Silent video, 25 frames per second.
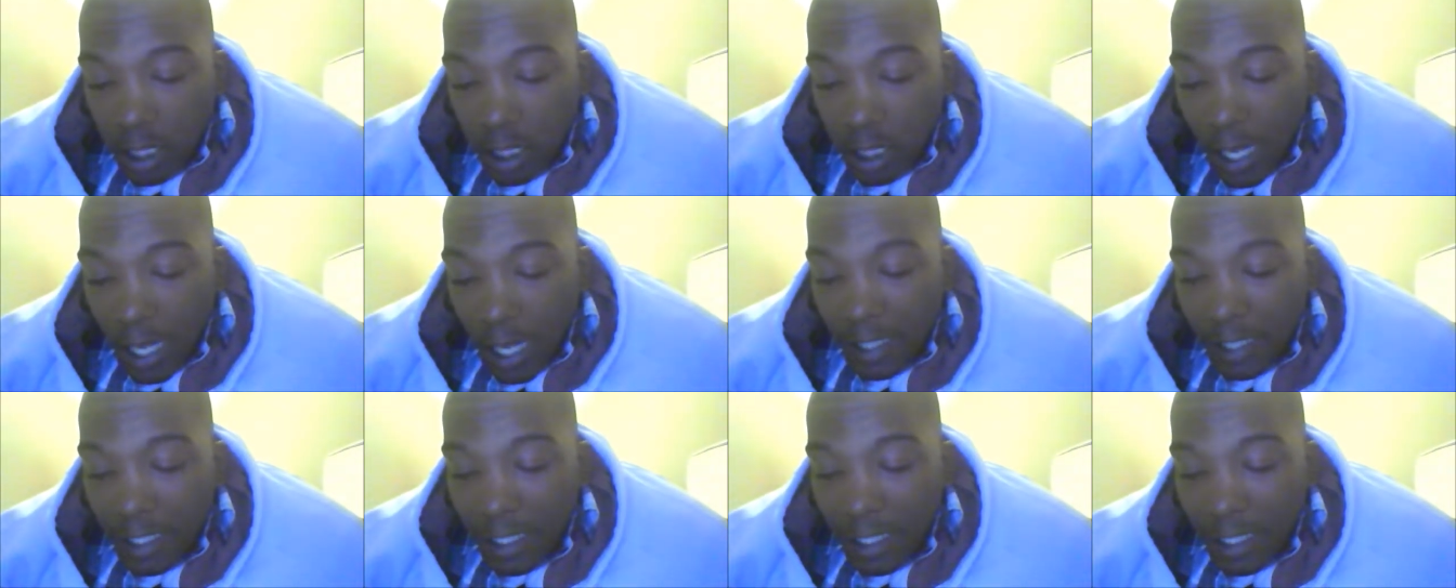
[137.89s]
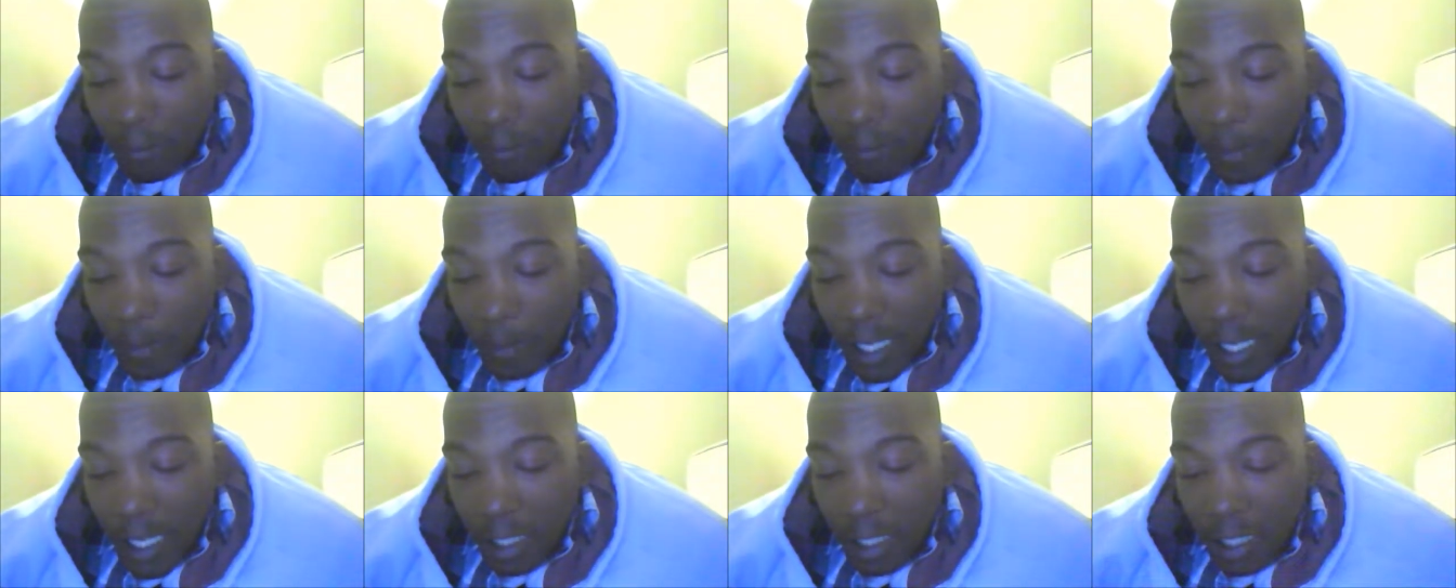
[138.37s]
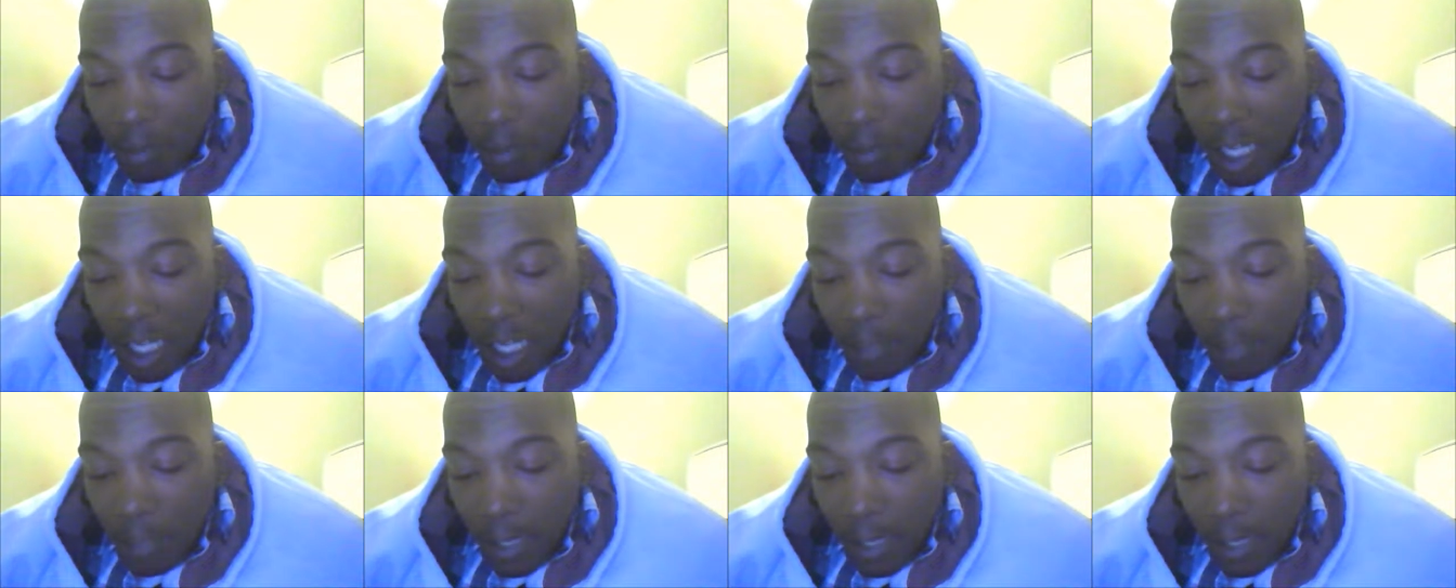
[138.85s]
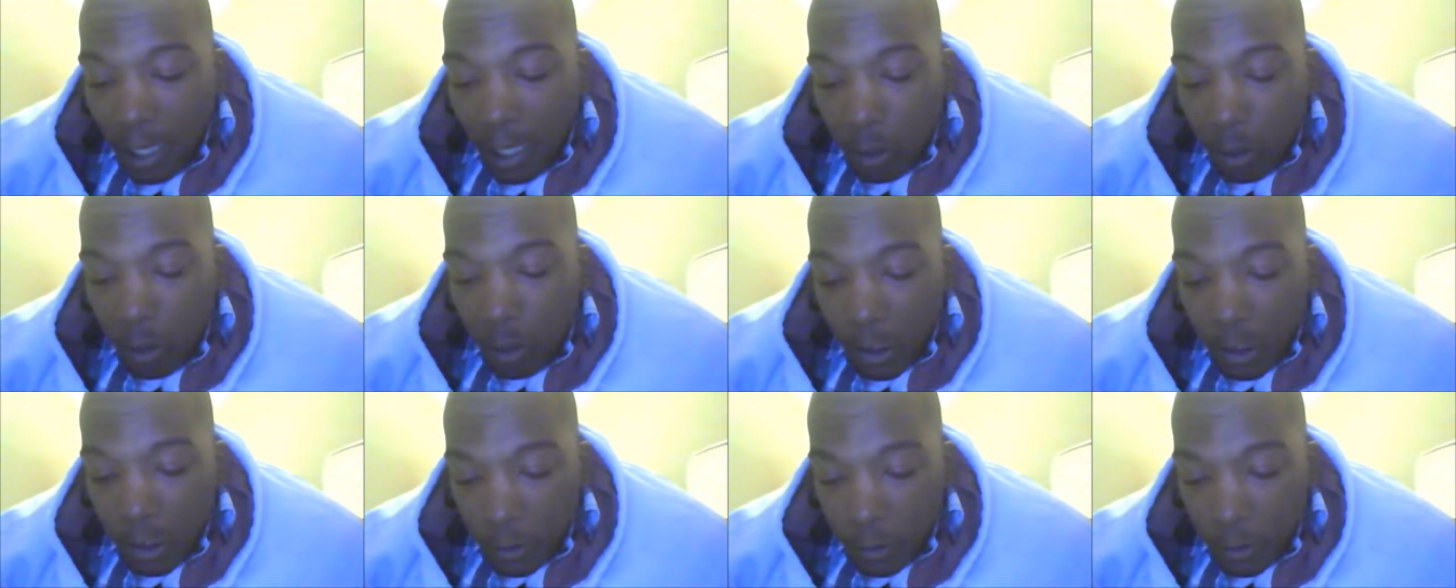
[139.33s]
I give man my power.